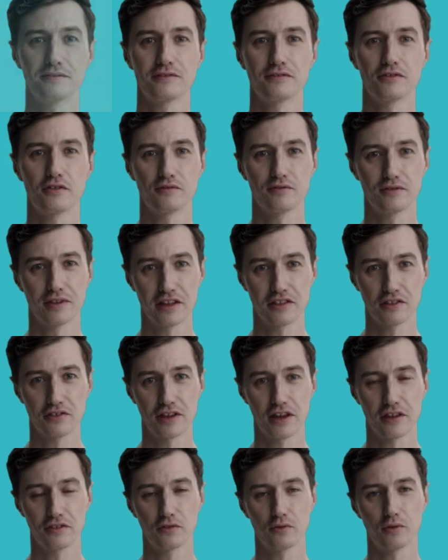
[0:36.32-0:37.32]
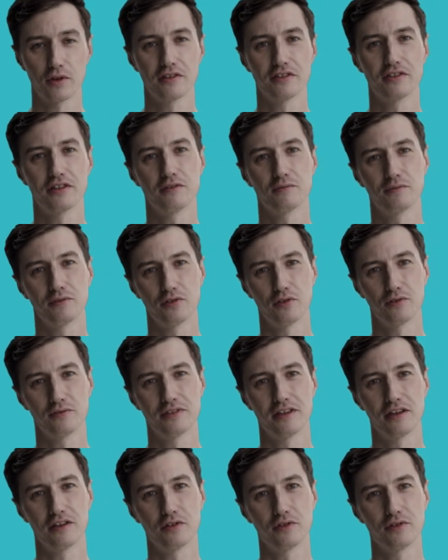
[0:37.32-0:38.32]
To figure out what could
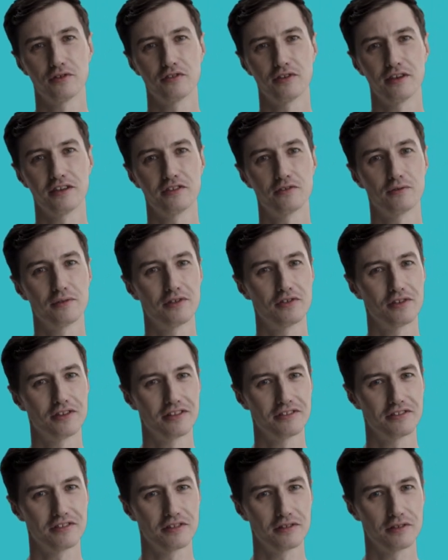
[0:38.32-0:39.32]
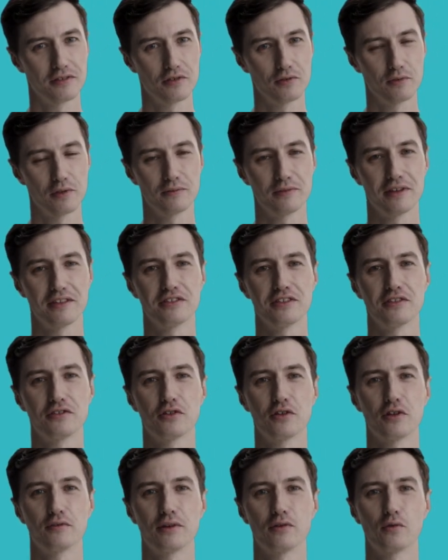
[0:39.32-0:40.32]
improve the user experience, we must
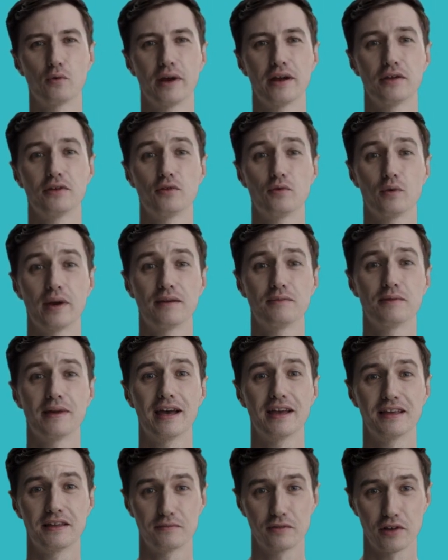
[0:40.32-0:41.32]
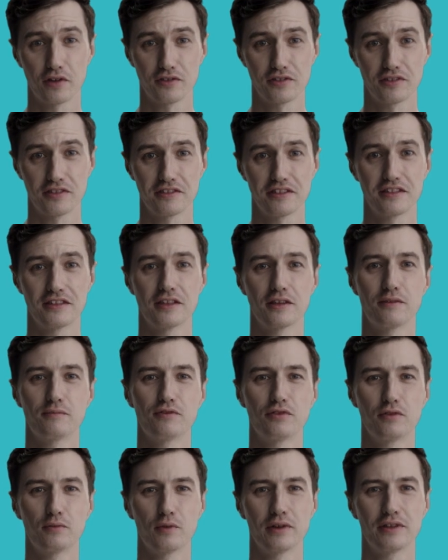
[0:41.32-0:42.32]
determine where and why bad emotions come
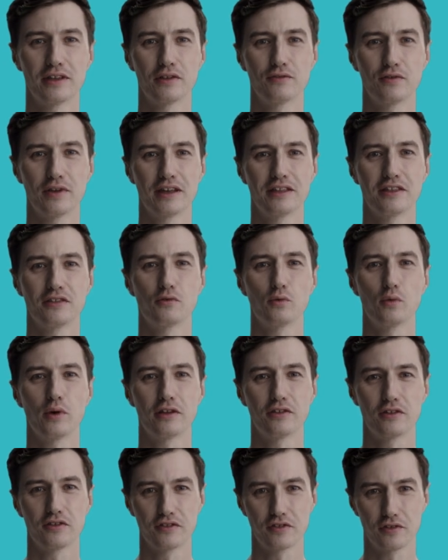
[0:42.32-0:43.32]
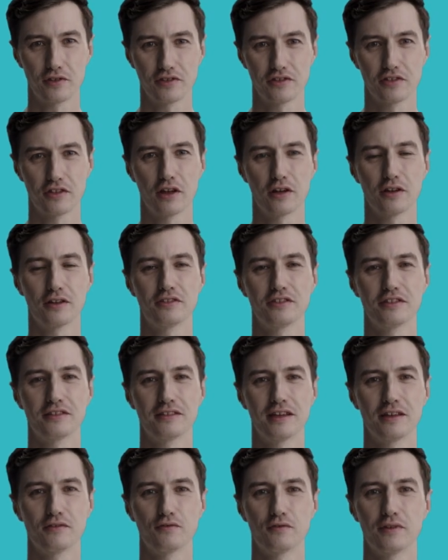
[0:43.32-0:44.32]
from when they rate us 1 or 2 stars,
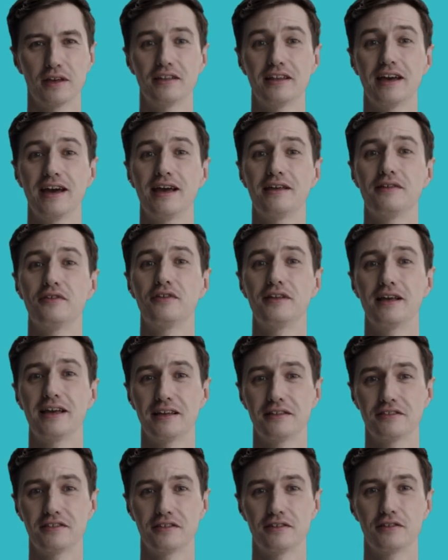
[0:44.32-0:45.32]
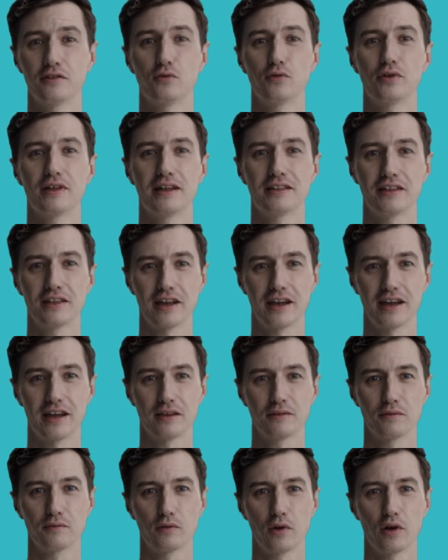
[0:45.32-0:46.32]
then find hashtags that create an
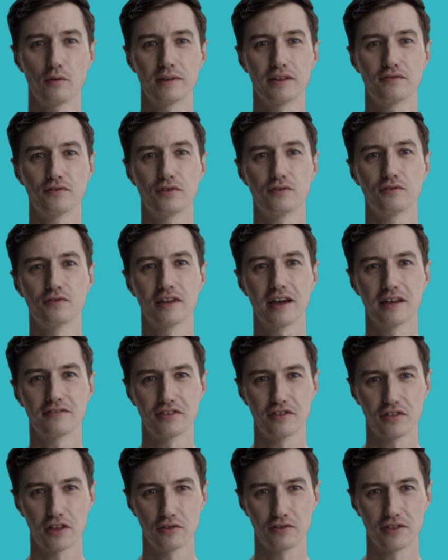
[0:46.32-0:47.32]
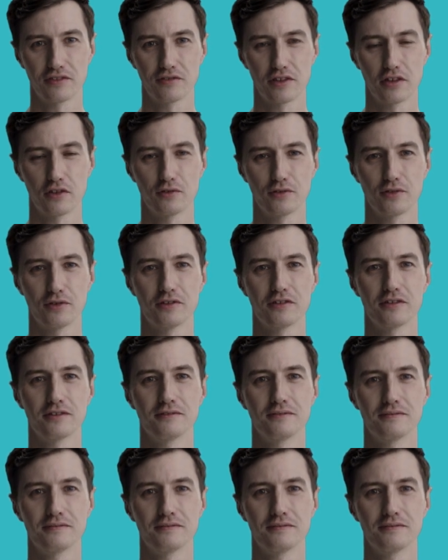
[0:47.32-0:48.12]
aha moment for 5-star reviews.